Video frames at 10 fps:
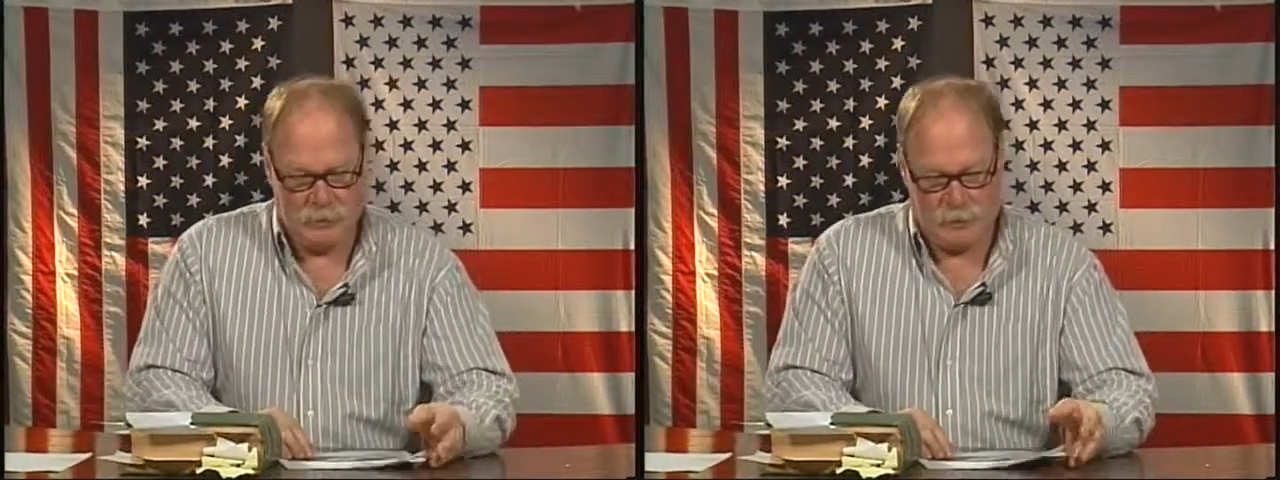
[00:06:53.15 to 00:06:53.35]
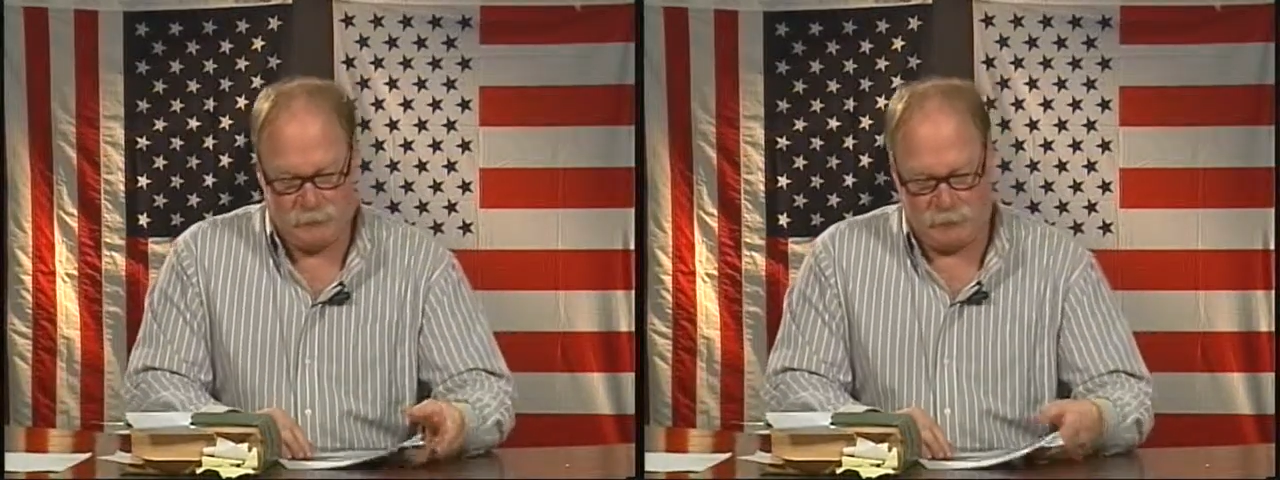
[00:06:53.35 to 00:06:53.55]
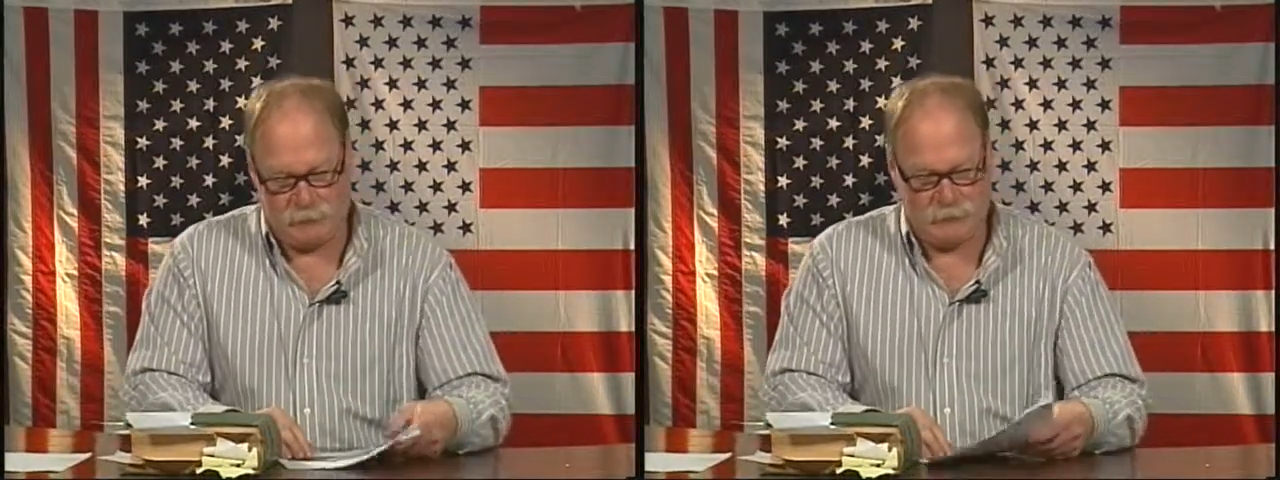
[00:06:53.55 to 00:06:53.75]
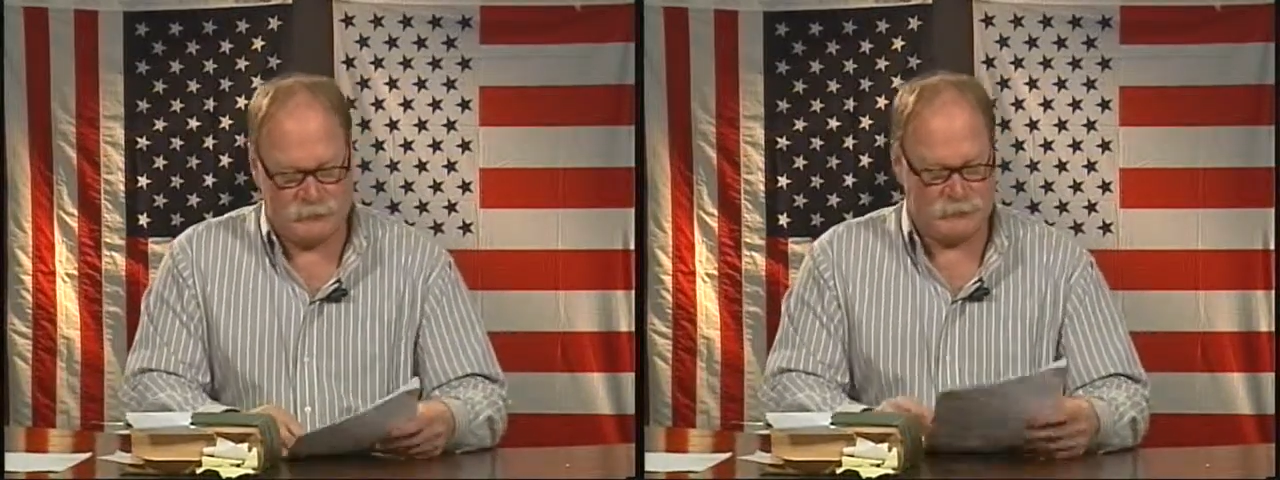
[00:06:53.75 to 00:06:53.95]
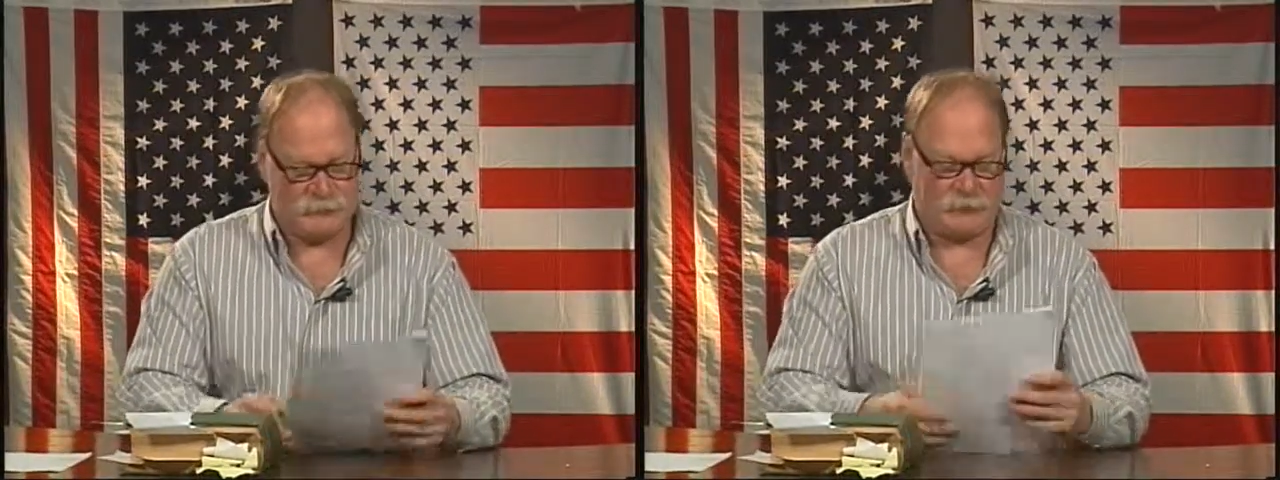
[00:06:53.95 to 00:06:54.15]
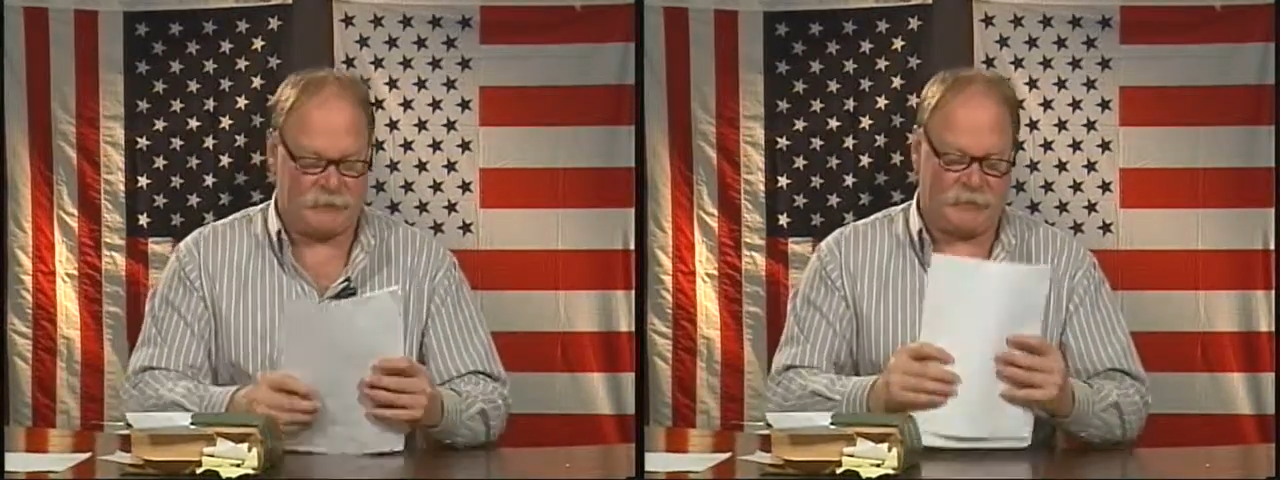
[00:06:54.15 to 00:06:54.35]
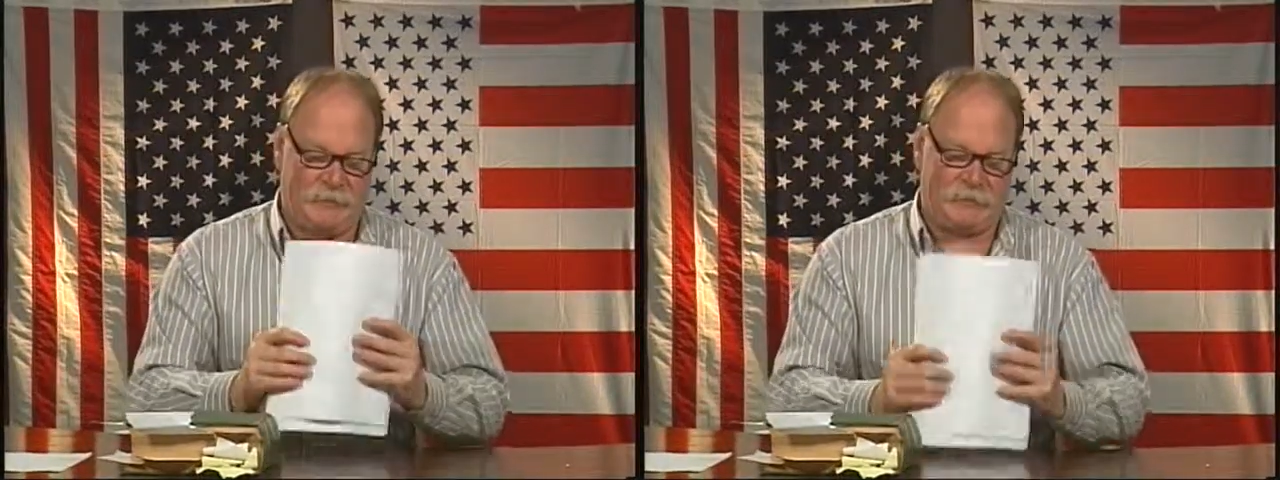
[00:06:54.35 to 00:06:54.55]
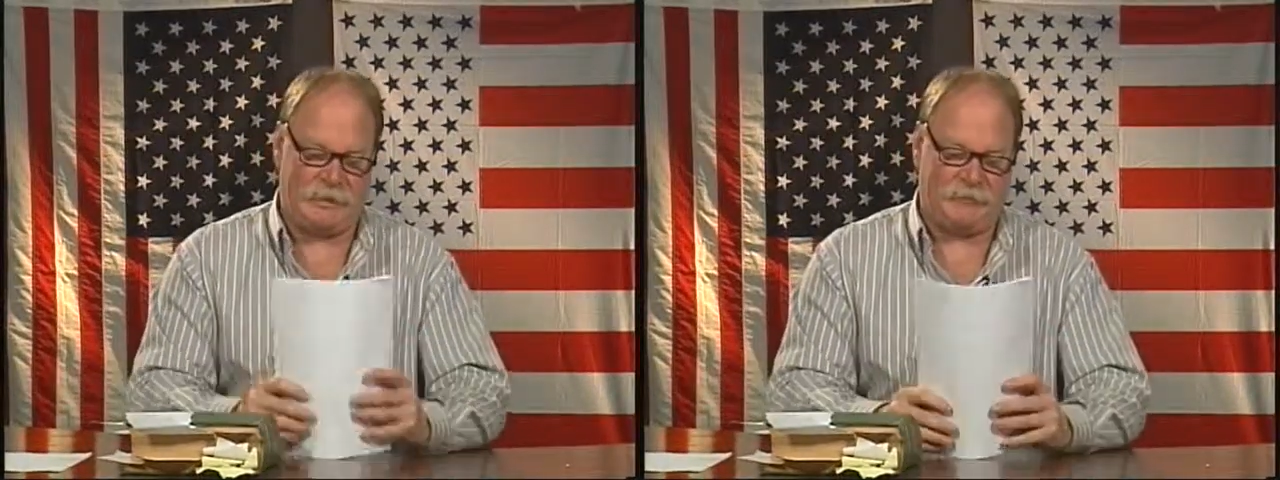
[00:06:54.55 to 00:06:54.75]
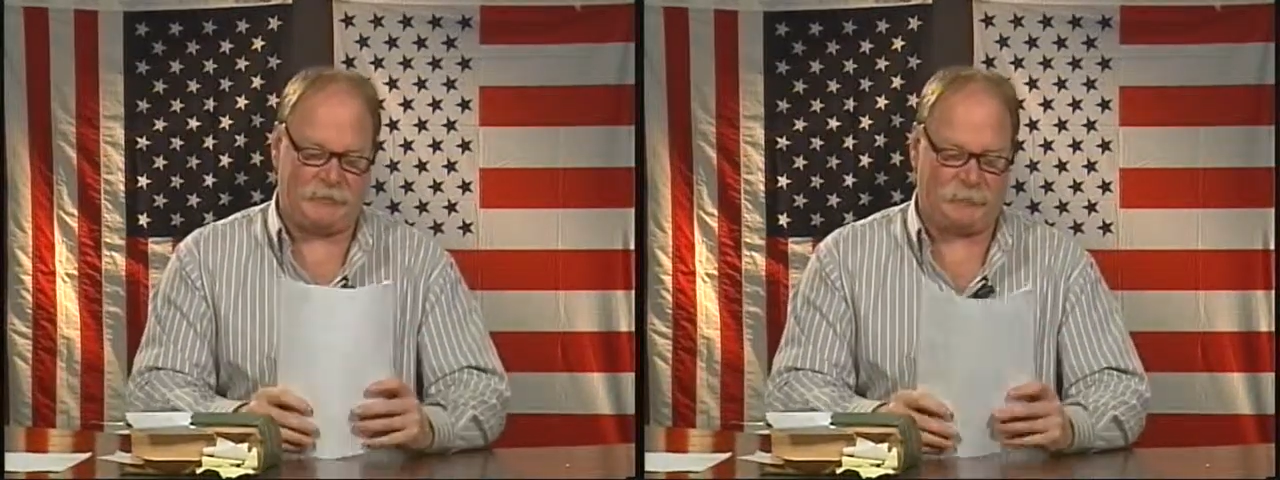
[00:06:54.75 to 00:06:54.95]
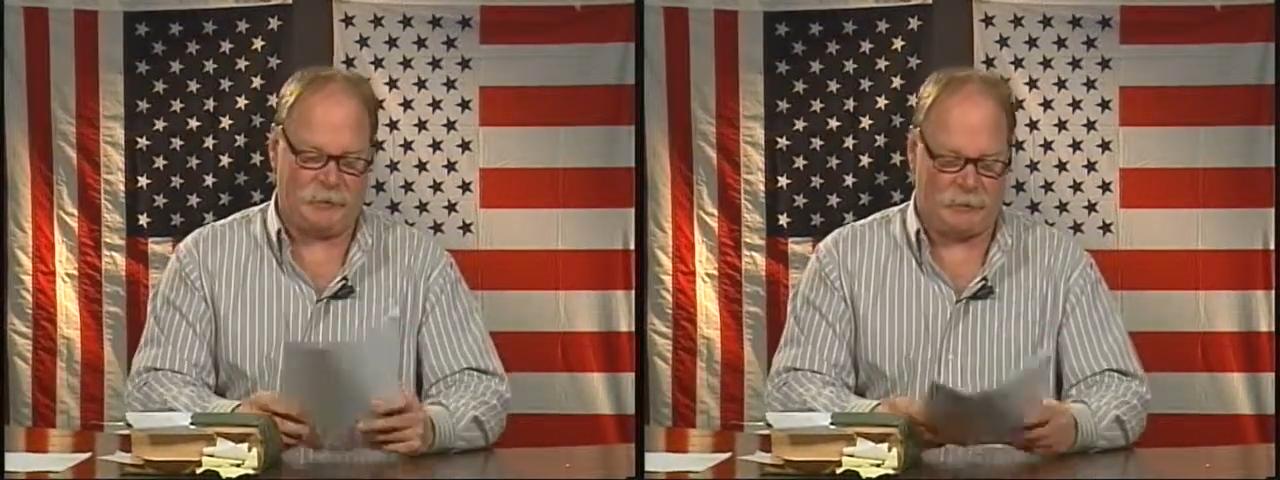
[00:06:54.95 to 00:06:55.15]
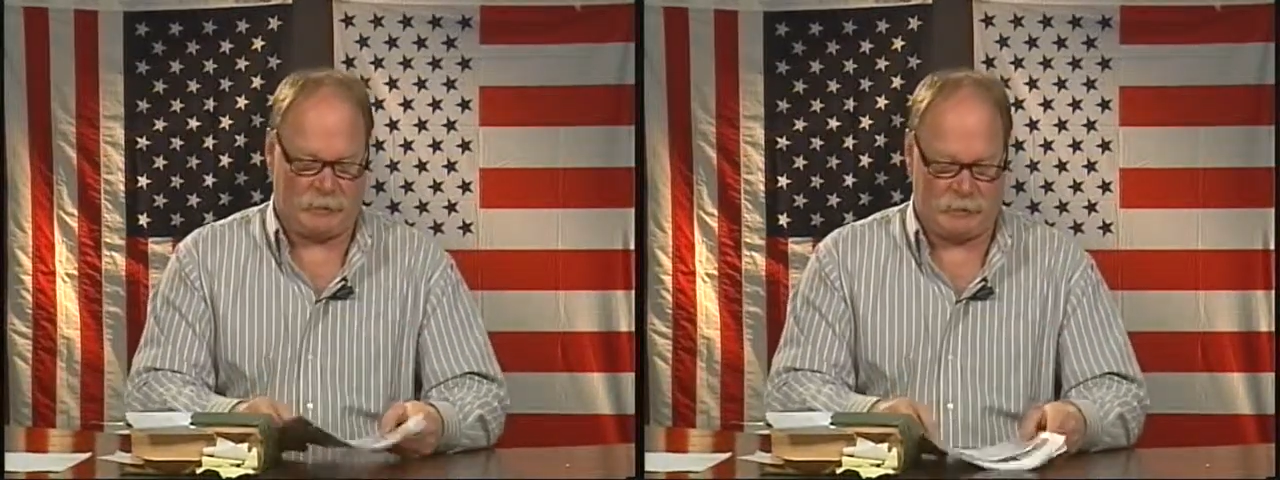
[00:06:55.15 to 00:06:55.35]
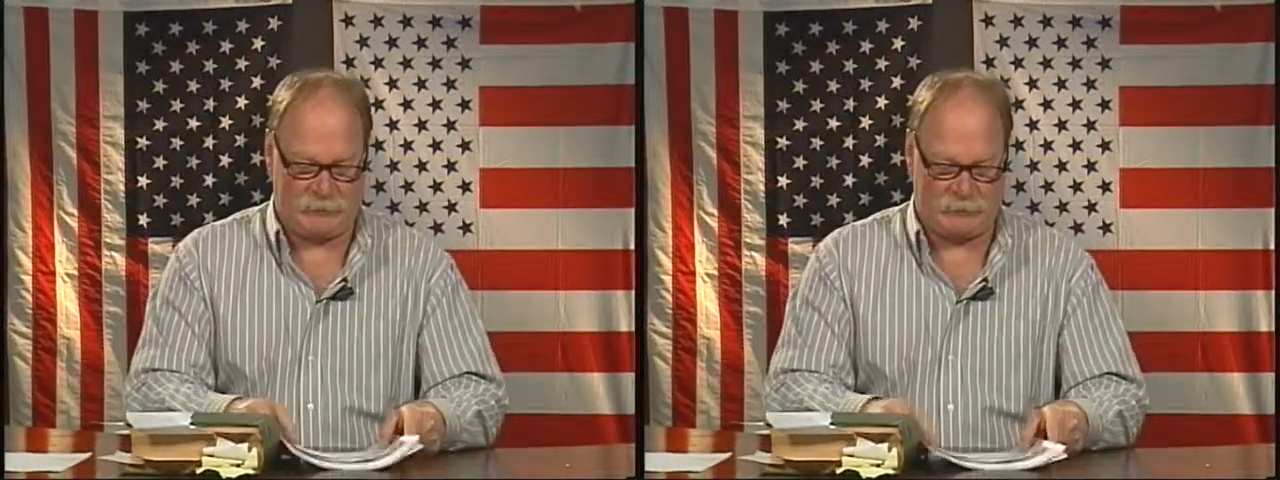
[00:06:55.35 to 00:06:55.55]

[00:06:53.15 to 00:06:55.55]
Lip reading: Another interesting thing that came to my mind,